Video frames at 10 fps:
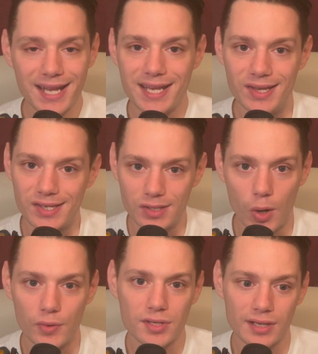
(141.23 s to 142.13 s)
is
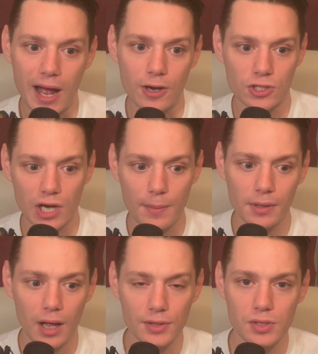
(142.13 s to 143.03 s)
no slouch. Xabi
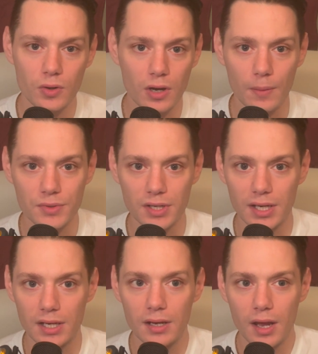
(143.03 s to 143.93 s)
Alonso comes in,